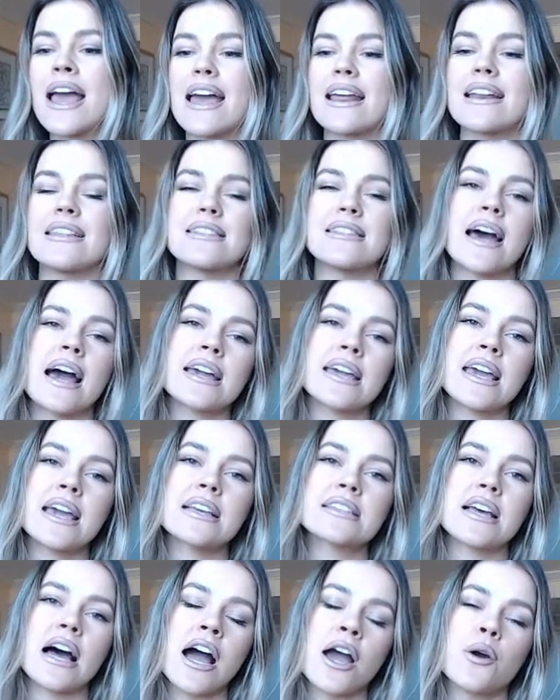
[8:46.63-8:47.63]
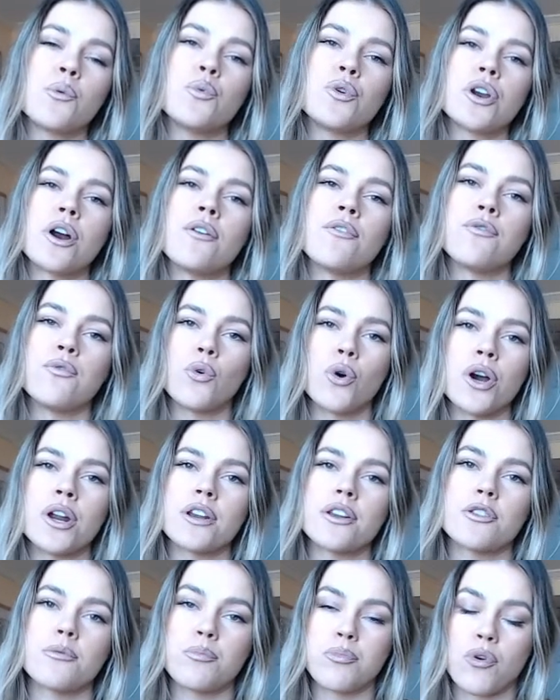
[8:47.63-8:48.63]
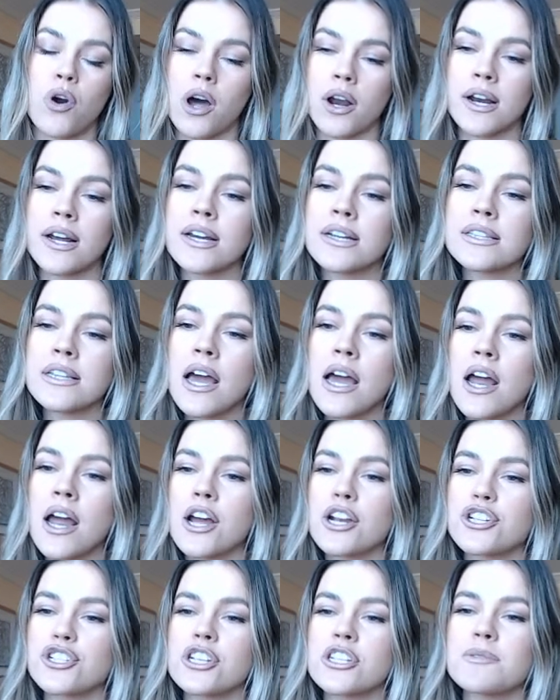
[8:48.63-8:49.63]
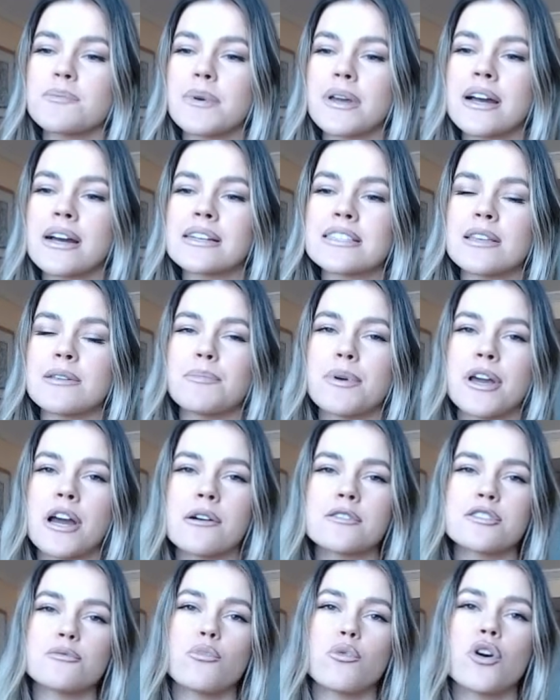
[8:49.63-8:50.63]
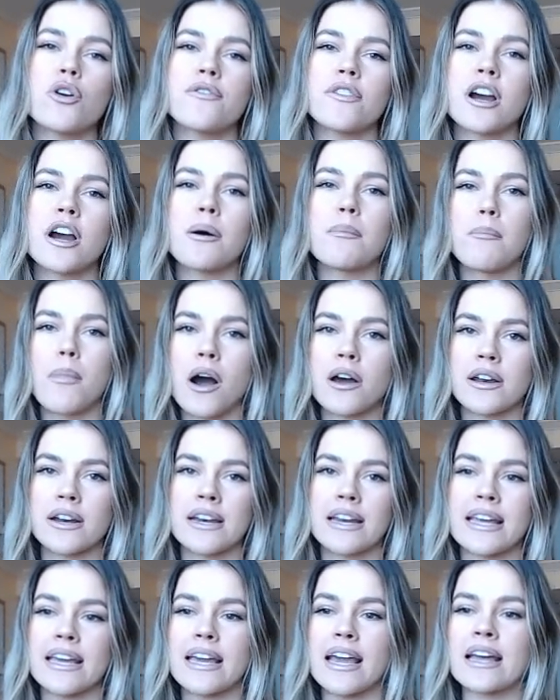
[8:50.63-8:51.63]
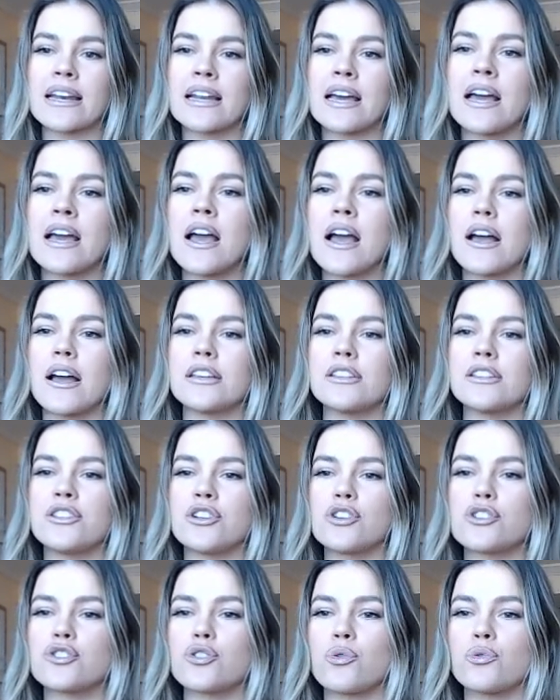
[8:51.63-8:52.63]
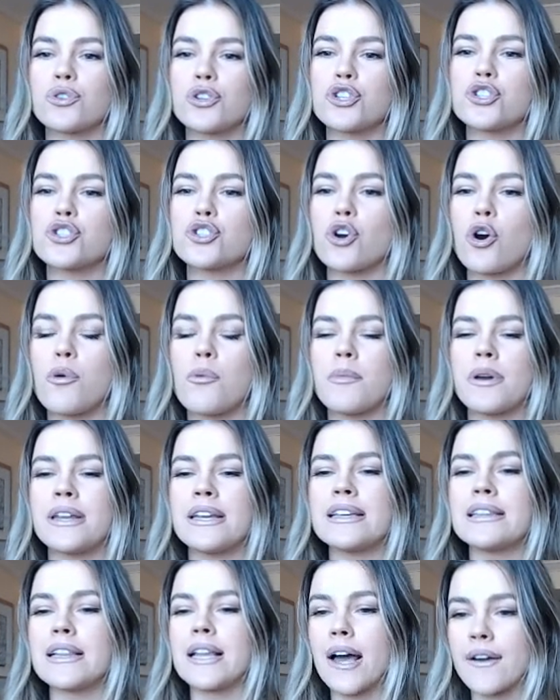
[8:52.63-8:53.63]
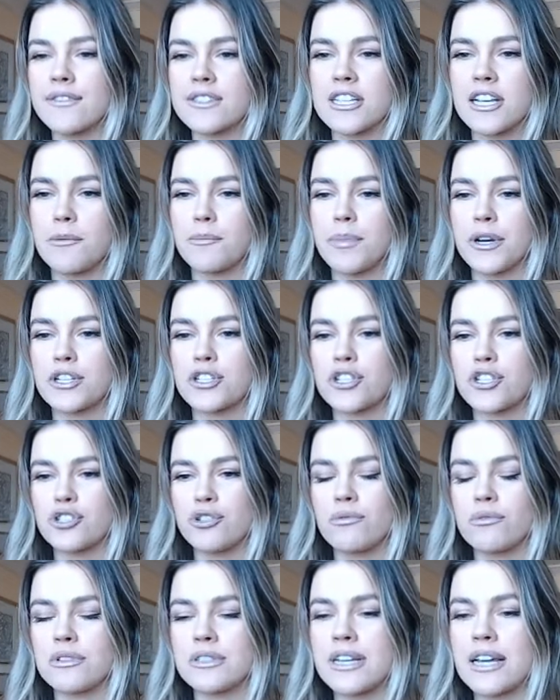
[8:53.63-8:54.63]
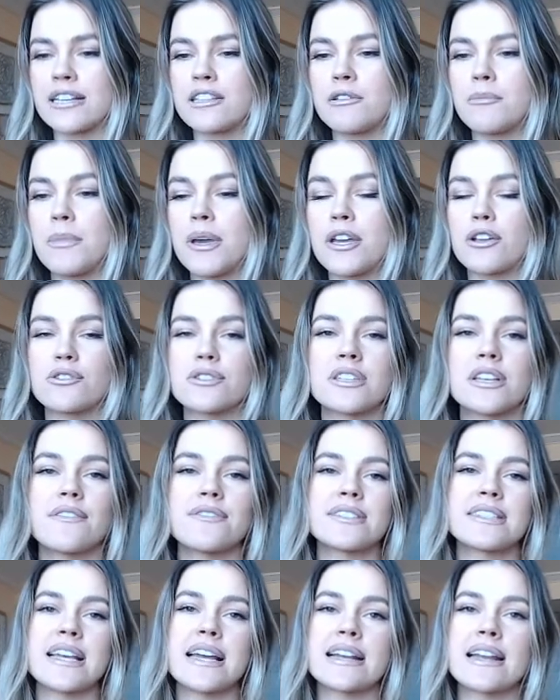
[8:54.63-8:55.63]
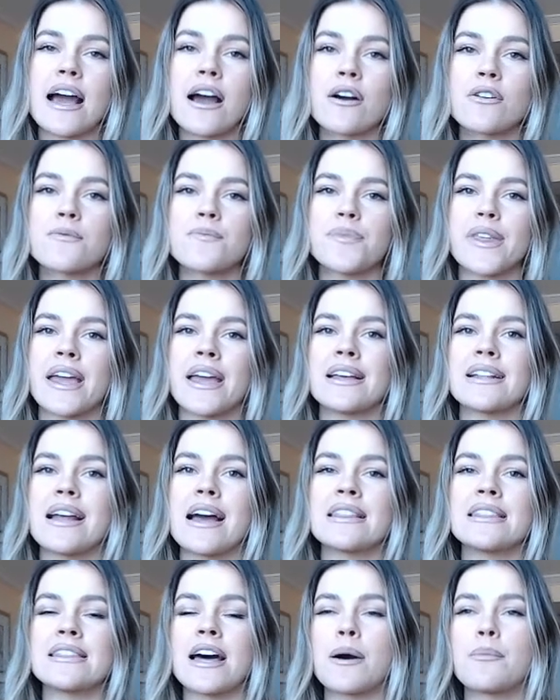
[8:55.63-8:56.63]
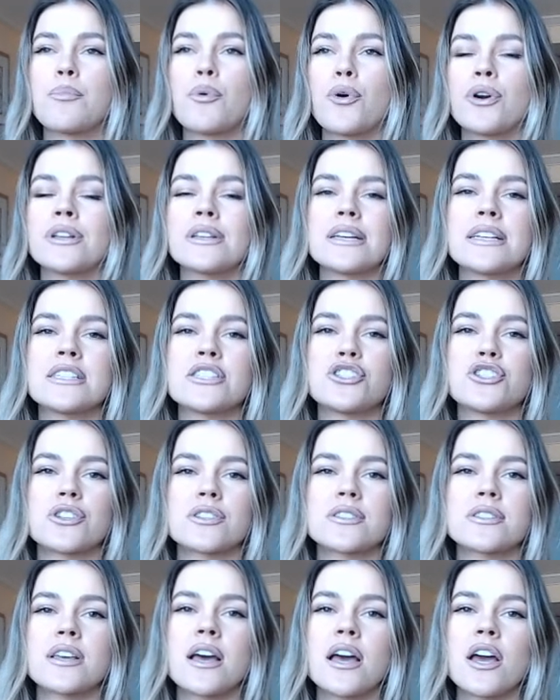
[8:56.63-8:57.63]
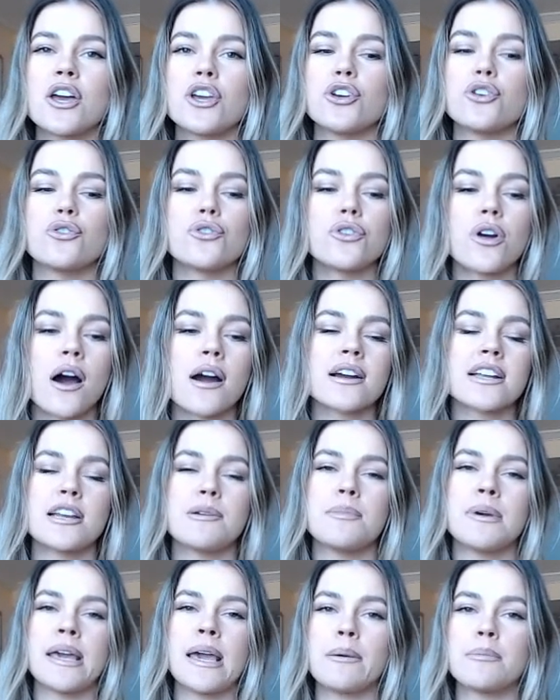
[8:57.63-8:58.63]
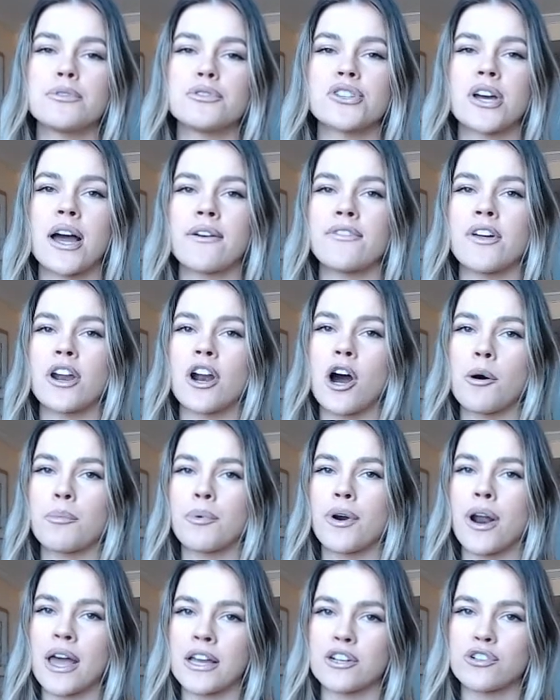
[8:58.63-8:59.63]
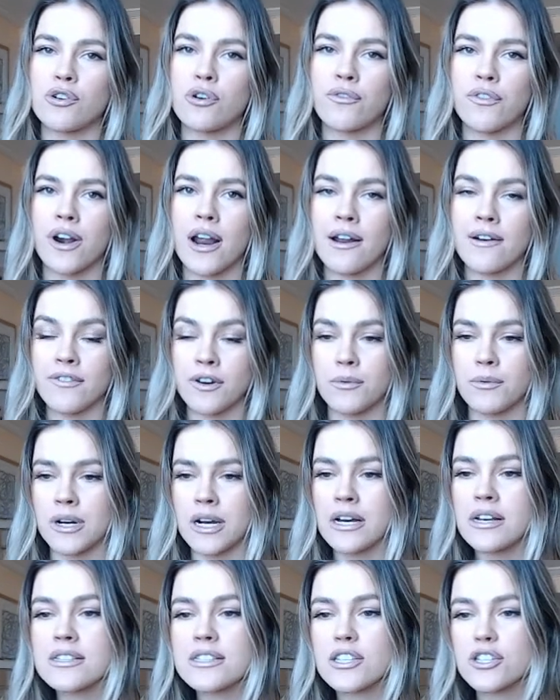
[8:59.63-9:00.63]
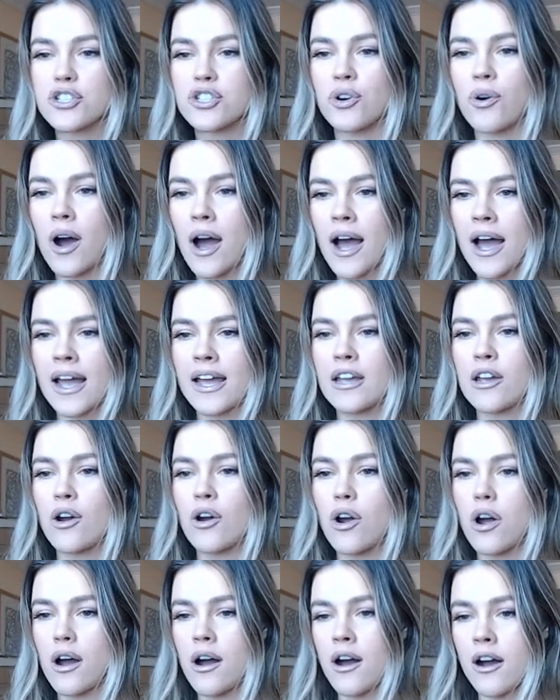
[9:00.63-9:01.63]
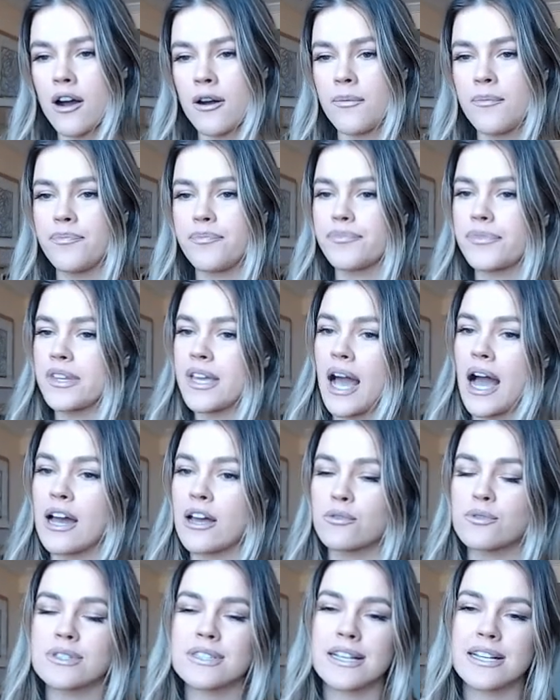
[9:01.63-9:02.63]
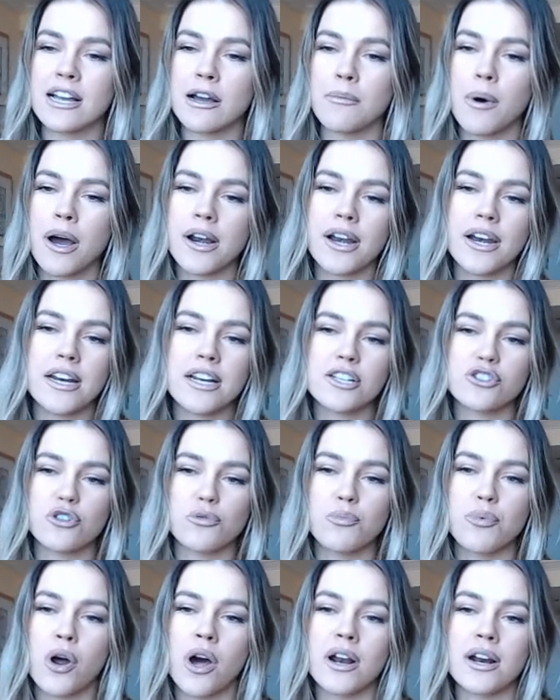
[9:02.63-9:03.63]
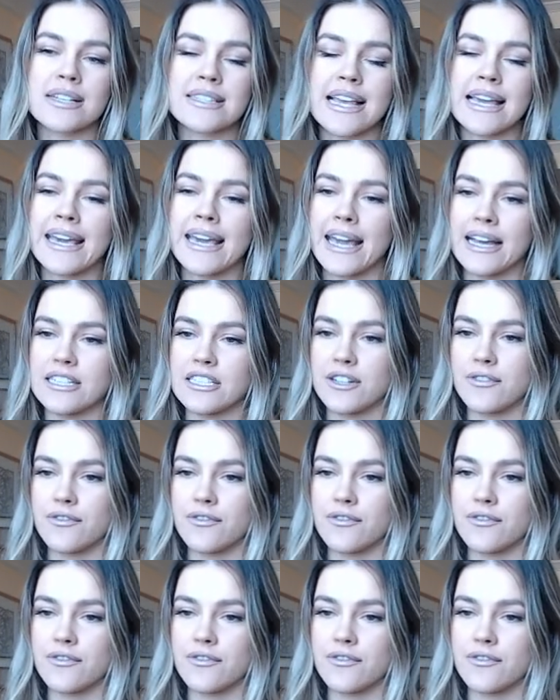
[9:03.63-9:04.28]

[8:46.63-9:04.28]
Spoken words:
And in that case, I would avoid the product, just because it becomes more of a commodity, and there's only so many lifestyle pictures you can take to make yourself stand out. And at that point, it's just, you're not going to be able to have that upper edge over everyone else. So I don't sell commodities or products I can't